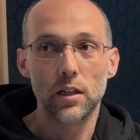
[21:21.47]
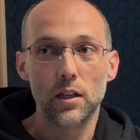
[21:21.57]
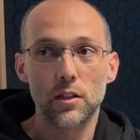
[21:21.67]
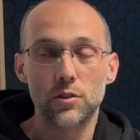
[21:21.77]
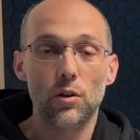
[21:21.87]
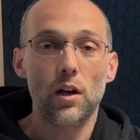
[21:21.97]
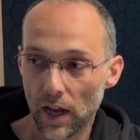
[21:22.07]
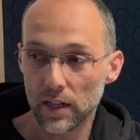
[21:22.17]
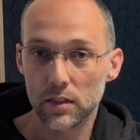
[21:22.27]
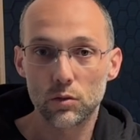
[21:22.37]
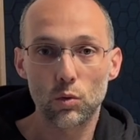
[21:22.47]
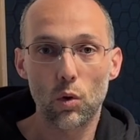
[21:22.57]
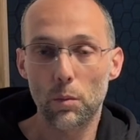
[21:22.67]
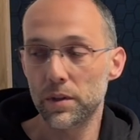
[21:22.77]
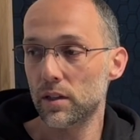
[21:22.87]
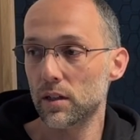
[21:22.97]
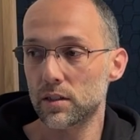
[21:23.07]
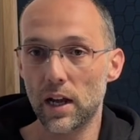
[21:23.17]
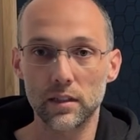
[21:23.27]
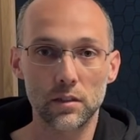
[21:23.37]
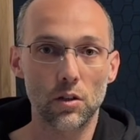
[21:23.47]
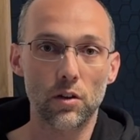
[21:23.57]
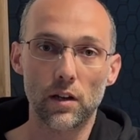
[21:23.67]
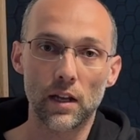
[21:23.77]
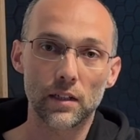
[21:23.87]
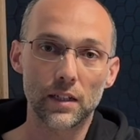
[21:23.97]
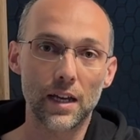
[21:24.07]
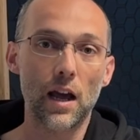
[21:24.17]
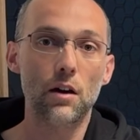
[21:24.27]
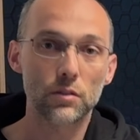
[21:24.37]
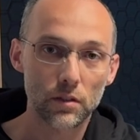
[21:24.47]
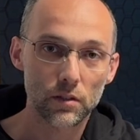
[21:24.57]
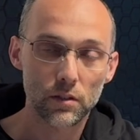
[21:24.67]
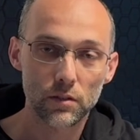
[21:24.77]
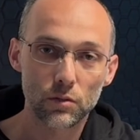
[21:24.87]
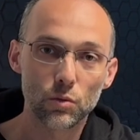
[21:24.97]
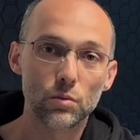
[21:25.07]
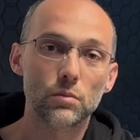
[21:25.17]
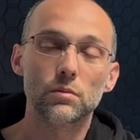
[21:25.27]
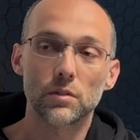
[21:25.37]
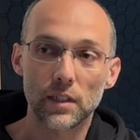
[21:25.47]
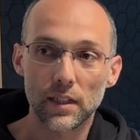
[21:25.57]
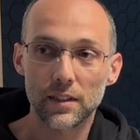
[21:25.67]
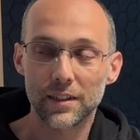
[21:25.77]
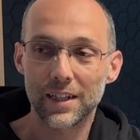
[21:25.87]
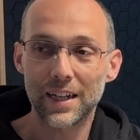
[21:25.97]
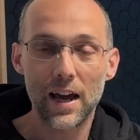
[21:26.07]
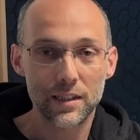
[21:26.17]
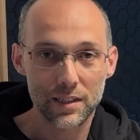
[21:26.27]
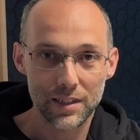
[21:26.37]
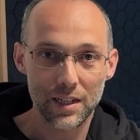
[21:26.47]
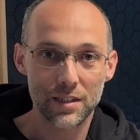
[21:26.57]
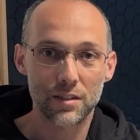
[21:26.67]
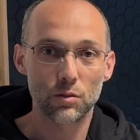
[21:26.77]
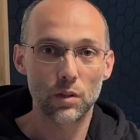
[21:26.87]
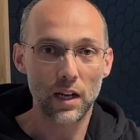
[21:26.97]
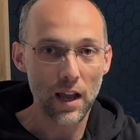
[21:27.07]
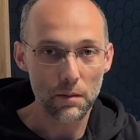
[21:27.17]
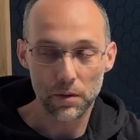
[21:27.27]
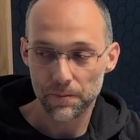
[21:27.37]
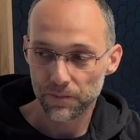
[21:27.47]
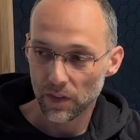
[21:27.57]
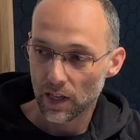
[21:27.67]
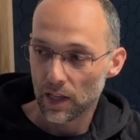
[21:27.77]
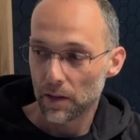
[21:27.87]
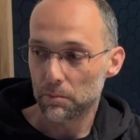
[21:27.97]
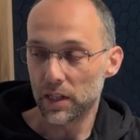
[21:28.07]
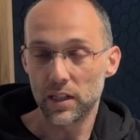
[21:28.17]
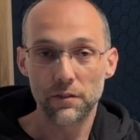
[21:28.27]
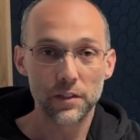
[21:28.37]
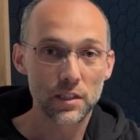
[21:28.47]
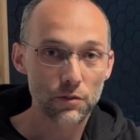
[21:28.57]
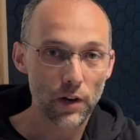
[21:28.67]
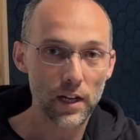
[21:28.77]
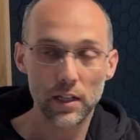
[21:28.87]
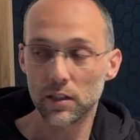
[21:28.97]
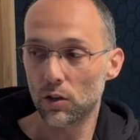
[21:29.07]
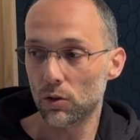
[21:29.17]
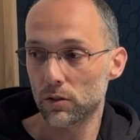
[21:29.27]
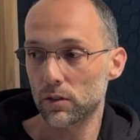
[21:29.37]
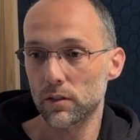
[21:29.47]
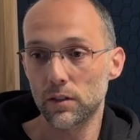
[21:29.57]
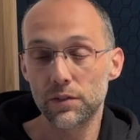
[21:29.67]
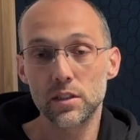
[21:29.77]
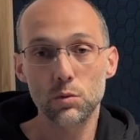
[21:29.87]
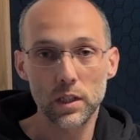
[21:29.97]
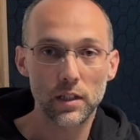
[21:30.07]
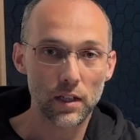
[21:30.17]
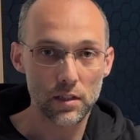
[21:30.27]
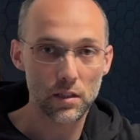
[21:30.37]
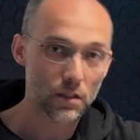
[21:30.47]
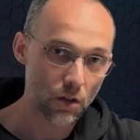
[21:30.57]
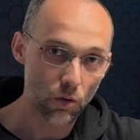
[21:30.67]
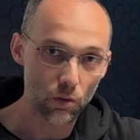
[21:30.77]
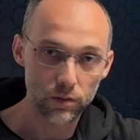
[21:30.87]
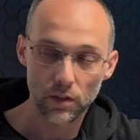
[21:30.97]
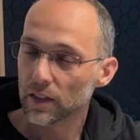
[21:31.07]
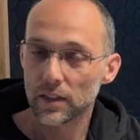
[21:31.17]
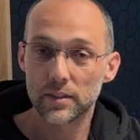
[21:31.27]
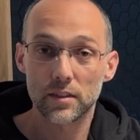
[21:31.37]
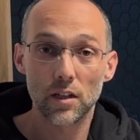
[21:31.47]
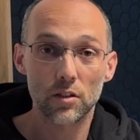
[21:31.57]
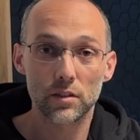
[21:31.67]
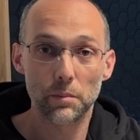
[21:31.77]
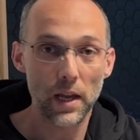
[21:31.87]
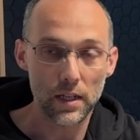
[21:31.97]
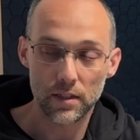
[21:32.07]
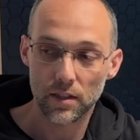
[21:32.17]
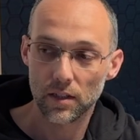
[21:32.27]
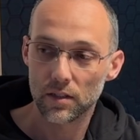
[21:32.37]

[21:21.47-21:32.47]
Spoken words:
So I need to open the sliding door and get out to get access to the cab. But if it's raining or if it's winter, it's cold, it's not the best.